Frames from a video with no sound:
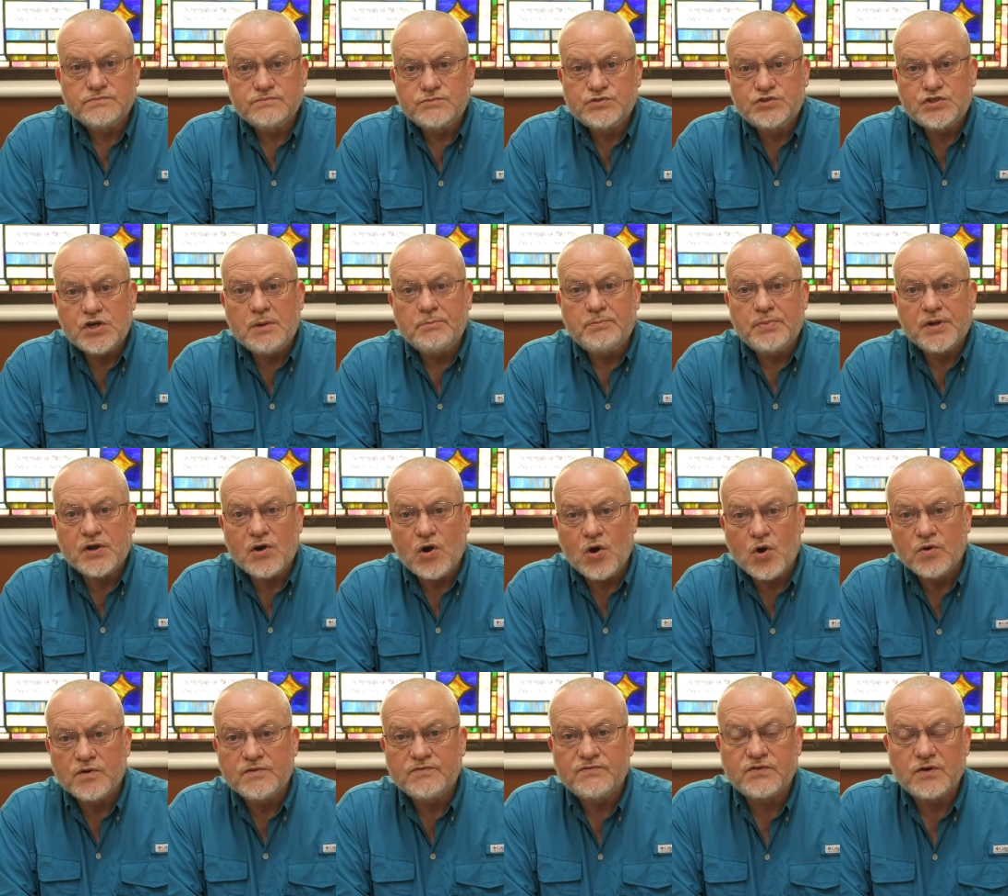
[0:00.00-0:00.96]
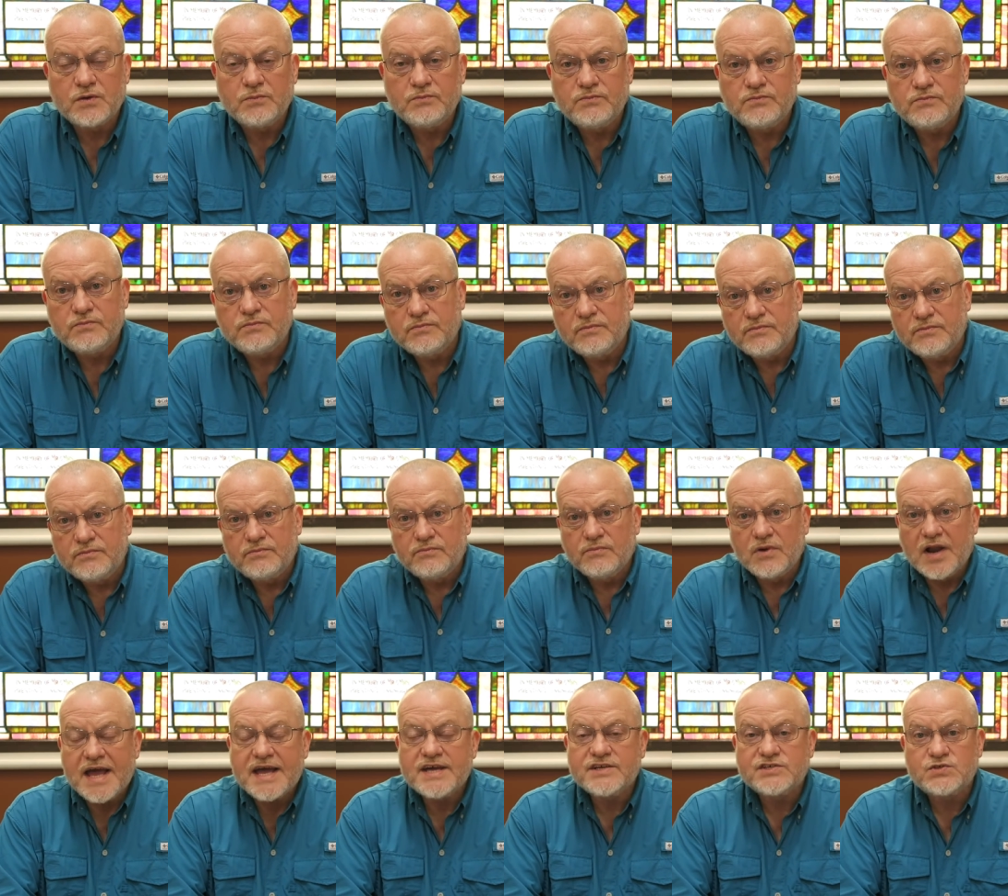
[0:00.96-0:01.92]
jumping on from
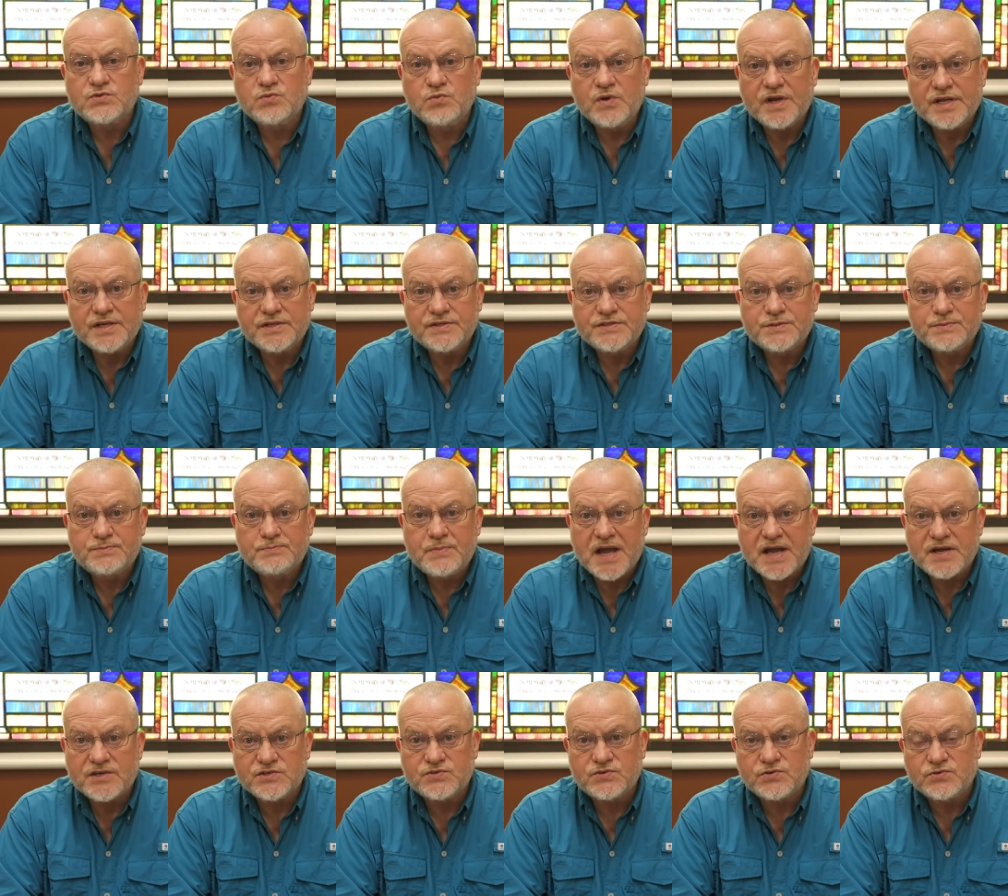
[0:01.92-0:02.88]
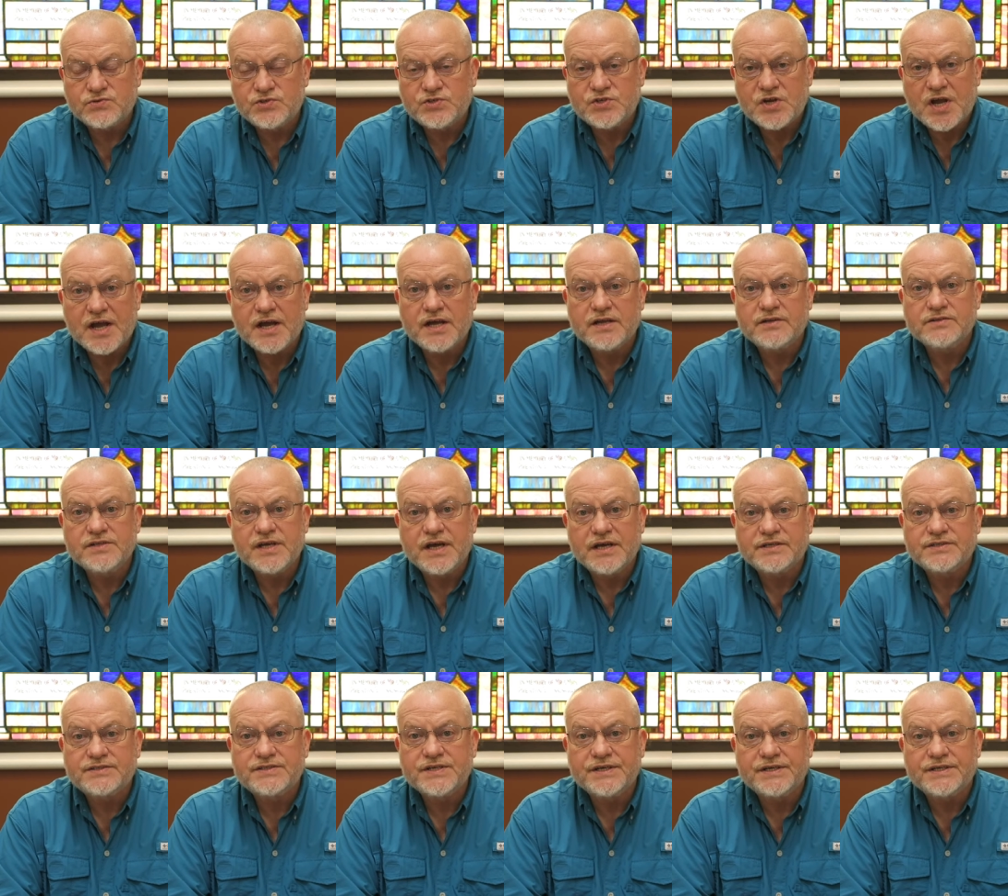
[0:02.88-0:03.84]
last week's Pastor's Chat
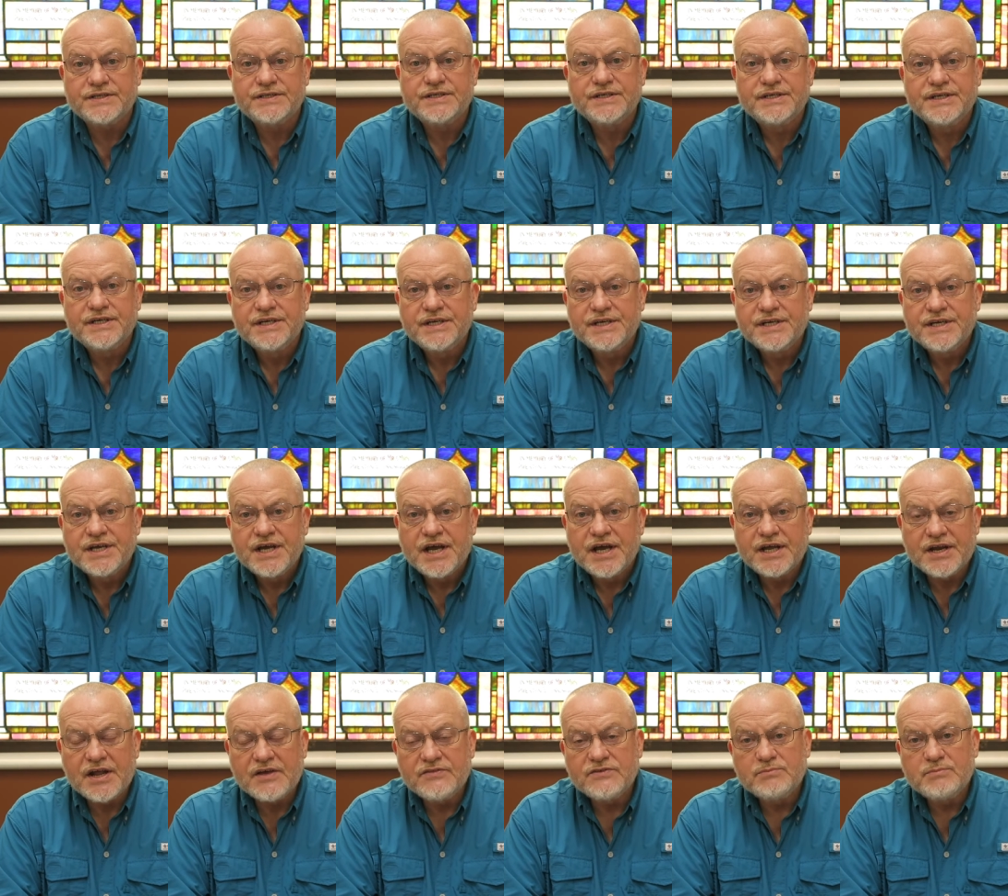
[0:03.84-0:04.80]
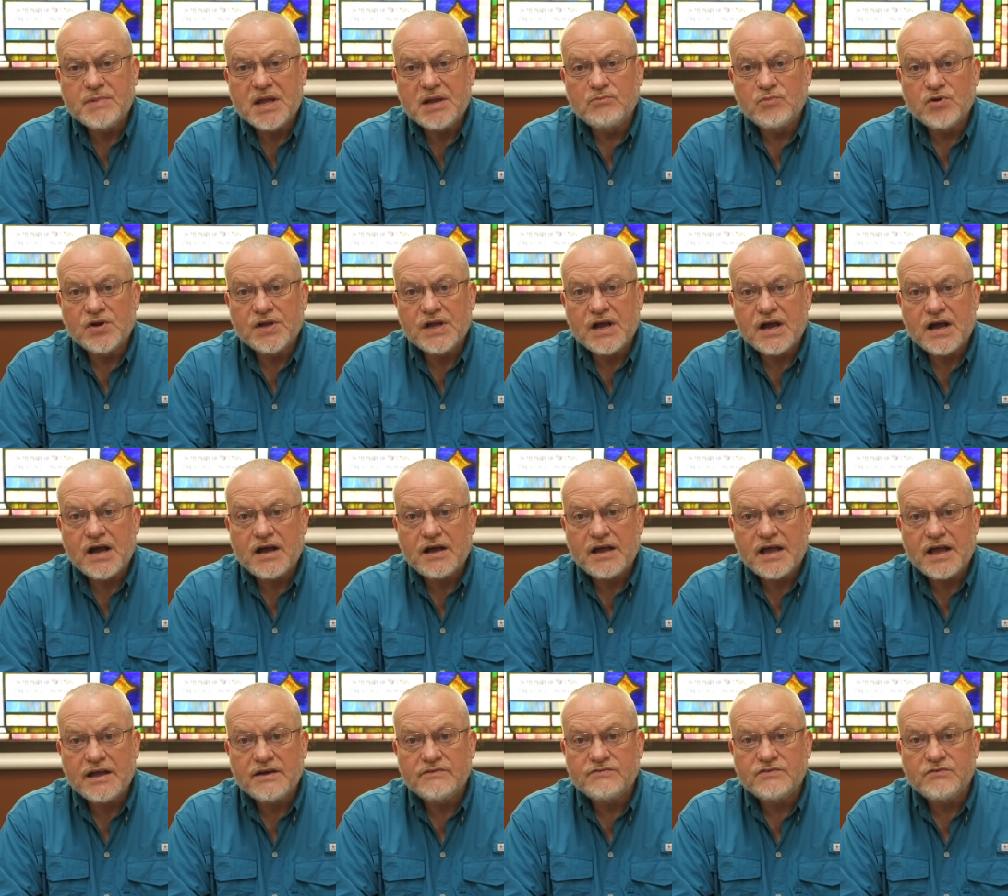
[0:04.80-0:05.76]
that another memory I
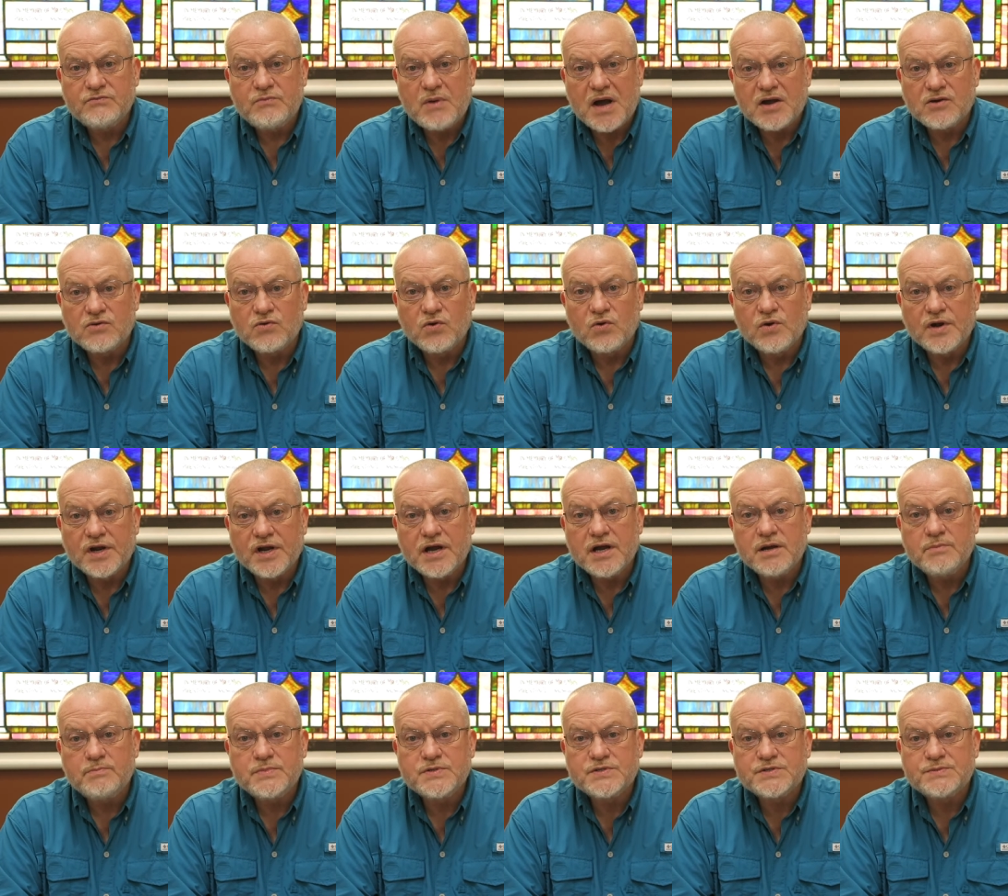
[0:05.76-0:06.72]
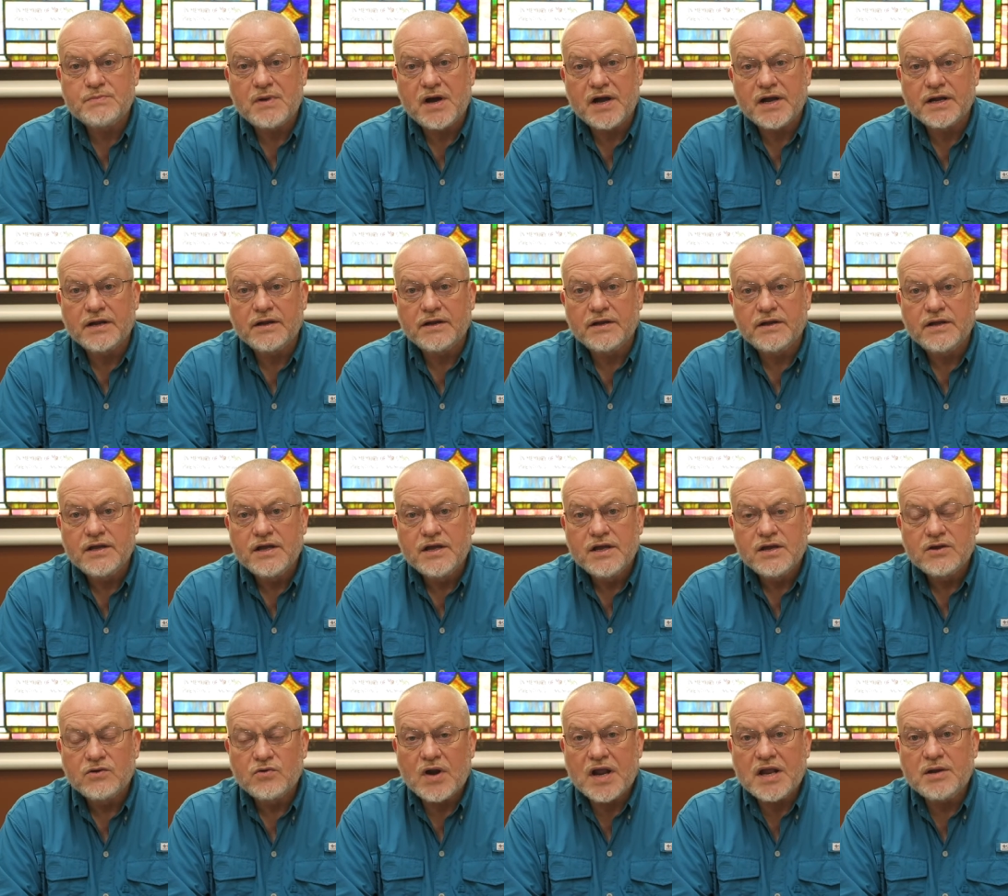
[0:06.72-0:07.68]
have of my growing up is my
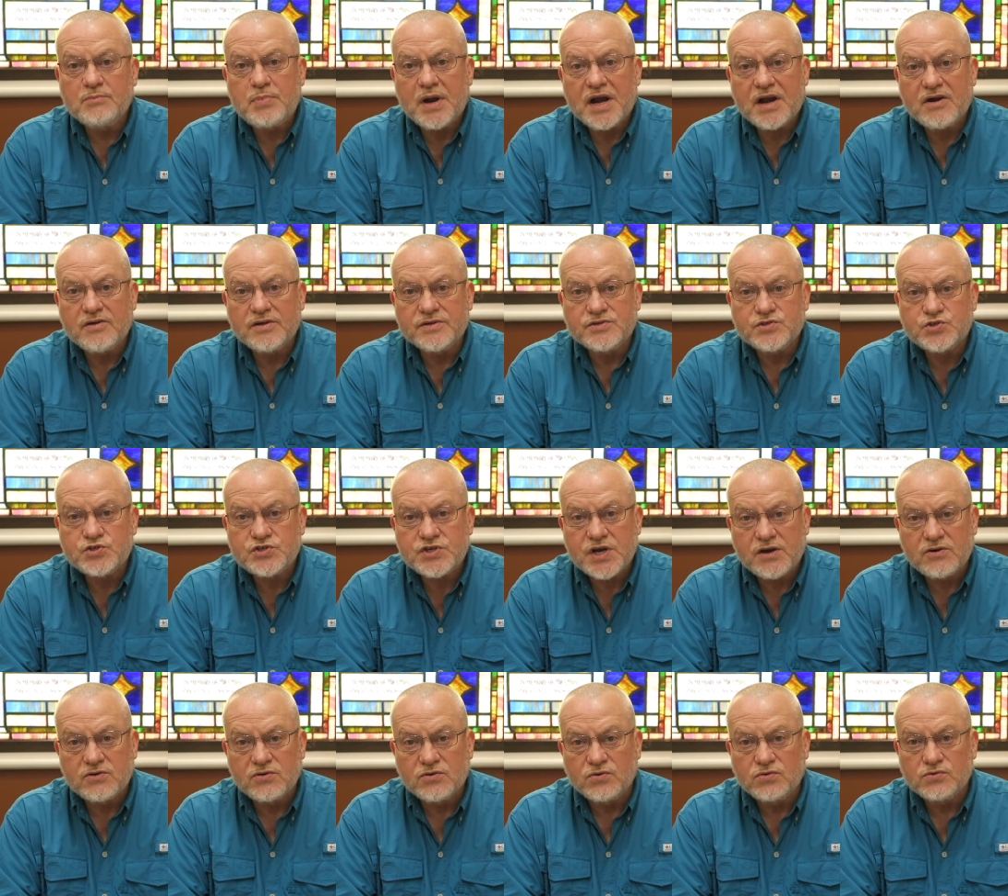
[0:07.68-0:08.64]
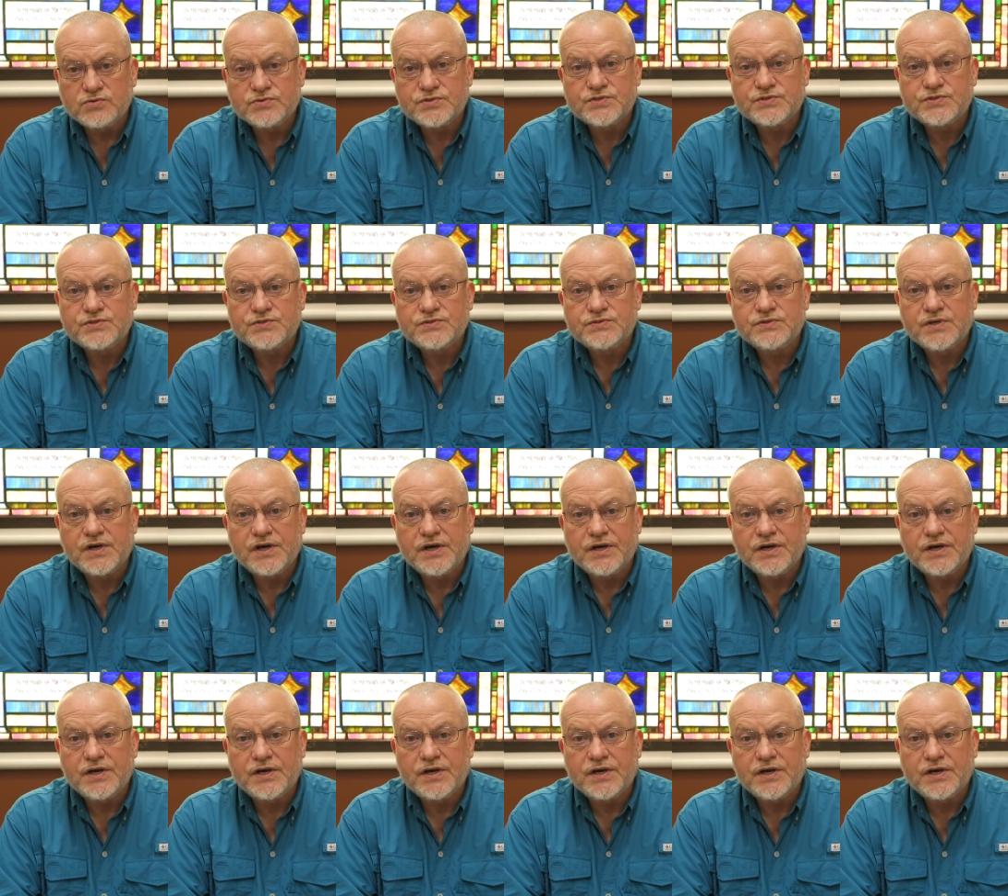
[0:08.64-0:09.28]
grandparents Cheryl's,